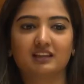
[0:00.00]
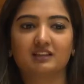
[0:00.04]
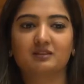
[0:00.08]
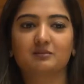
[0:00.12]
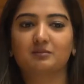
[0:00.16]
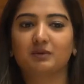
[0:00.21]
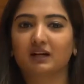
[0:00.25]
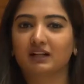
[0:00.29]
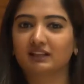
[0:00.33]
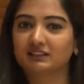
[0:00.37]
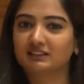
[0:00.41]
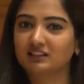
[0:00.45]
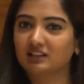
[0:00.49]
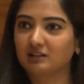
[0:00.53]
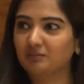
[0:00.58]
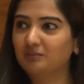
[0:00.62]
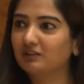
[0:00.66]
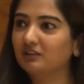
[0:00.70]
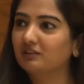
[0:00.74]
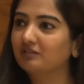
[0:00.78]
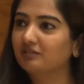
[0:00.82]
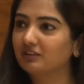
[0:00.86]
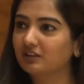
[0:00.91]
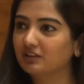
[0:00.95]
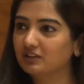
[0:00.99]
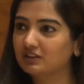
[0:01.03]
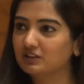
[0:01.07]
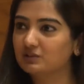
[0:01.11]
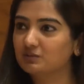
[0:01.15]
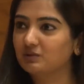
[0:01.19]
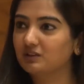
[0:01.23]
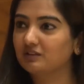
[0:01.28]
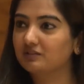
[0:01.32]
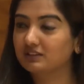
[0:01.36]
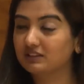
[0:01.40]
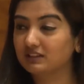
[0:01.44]
in the past couple of years,
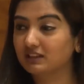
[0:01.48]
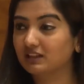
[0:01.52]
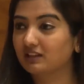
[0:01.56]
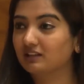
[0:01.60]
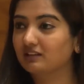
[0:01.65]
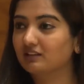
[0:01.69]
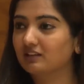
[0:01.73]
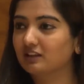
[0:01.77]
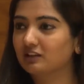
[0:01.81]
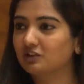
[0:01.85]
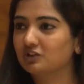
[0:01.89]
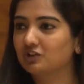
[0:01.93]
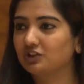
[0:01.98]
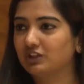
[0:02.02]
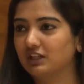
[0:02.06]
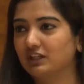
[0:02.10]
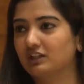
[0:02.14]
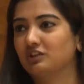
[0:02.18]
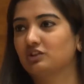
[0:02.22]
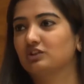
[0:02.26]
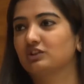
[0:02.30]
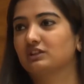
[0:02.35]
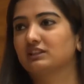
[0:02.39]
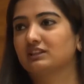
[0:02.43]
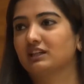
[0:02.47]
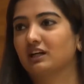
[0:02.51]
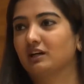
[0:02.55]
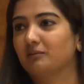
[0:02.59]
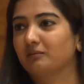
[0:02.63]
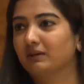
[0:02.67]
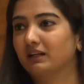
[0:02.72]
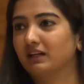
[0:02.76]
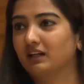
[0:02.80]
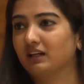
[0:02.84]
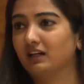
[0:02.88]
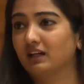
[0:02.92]
we've seen that change is
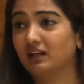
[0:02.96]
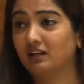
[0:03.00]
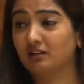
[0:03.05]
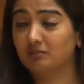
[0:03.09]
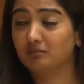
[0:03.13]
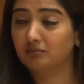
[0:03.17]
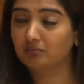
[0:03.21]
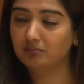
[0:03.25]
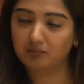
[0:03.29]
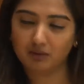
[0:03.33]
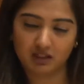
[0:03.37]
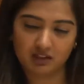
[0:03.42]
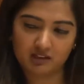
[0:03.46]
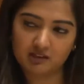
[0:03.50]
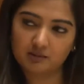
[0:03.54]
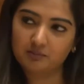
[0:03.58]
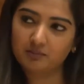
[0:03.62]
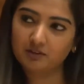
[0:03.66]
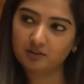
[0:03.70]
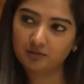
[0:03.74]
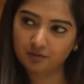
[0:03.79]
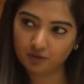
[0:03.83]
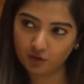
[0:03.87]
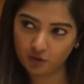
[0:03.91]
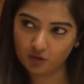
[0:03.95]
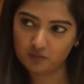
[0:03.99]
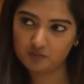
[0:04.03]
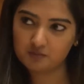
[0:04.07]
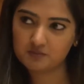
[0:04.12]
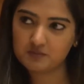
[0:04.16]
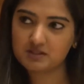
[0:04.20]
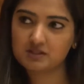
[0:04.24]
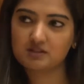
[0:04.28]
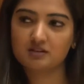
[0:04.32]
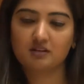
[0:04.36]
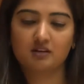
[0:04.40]
coming in multiple
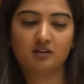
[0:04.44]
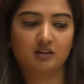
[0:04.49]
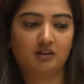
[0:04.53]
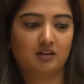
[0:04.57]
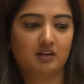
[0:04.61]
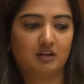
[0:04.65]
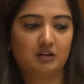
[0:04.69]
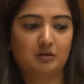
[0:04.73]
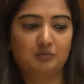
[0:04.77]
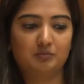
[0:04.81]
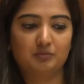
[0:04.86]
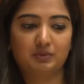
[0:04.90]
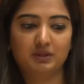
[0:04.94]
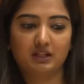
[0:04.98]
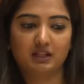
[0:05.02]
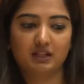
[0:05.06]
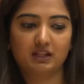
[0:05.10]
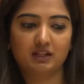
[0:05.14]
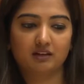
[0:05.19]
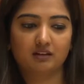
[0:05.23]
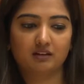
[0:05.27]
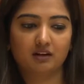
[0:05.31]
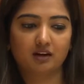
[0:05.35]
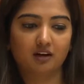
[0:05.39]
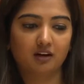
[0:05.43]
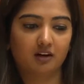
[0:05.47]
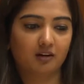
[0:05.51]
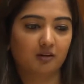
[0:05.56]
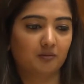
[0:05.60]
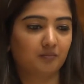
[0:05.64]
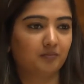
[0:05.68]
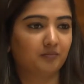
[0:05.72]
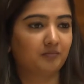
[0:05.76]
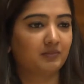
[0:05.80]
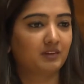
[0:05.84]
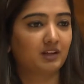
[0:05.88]
forms, be it
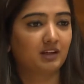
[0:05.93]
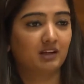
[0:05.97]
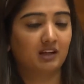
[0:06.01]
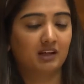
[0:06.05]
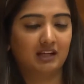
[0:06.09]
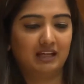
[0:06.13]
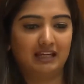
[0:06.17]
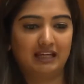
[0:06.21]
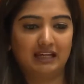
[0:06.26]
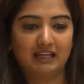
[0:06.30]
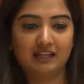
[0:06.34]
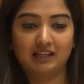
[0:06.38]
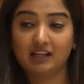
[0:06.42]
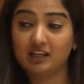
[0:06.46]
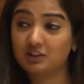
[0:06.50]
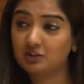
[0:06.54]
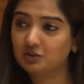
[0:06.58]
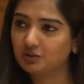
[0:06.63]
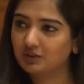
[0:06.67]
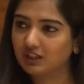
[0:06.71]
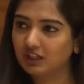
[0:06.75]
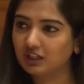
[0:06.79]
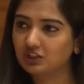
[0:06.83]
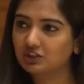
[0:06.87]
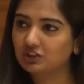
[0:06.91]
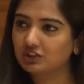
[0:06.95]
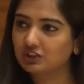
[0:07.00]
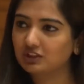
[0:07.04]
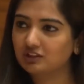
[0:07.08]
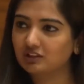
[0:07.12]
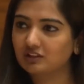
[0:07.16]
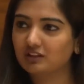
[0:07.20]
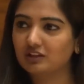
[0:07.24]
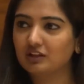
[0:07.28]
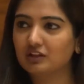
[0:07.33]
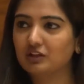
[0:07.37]
in
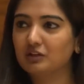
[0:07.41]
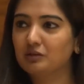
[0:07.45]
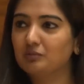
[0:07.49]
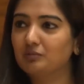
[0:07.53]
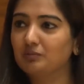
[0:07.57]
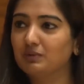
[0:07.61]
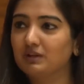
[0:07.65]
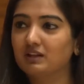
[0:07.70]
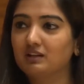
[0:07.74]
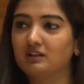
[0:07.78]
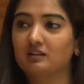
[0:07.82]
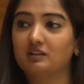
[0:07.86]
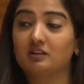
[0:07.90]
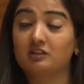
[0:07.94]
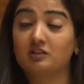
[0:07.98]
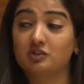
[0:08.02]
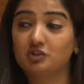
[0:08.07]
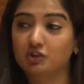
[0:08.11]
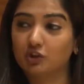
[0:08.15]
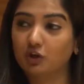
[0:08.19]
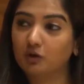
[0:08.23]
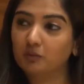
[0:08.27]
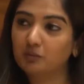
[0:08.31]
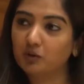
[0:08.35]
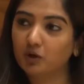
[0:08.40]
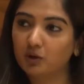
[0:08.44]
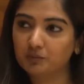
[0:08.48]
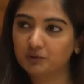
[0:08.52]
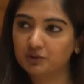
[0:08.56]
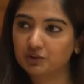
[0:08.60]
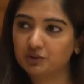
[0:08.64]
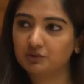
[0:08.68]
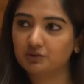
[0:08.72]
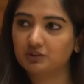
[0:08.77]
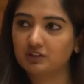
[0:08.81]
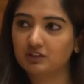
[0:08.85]
education, be it in the job
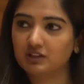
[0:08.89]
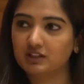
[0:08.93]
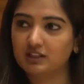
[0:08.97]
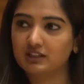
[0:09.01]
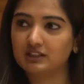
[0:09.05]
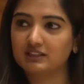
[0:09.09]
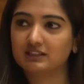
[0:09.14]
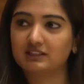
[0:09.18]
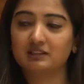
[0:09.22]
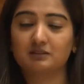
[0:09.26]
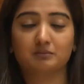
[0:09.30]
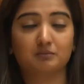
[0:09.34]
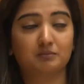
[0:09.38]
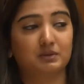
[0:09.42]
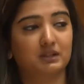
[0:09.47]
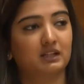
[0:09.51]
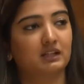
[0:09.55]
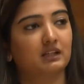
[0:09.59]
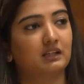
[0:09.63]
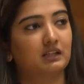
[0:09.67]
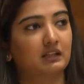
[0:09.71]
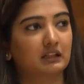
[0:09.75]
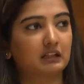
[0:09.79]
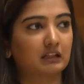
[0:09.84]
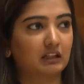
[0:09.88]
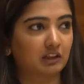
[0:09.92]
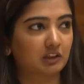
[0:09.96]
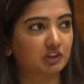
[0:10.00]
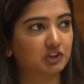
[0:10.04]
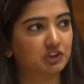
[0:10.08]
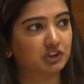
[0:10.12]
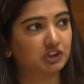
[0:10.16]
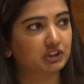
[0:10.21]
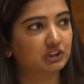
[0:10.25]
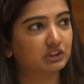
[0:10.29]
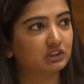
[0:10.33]
opportunities, be it in
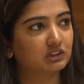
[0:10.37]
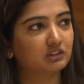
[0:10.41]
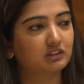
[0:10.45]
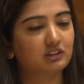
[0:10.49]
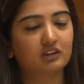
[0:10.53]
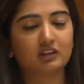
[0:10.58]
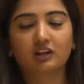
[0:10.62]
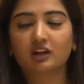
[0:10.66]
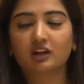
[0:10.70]
culture.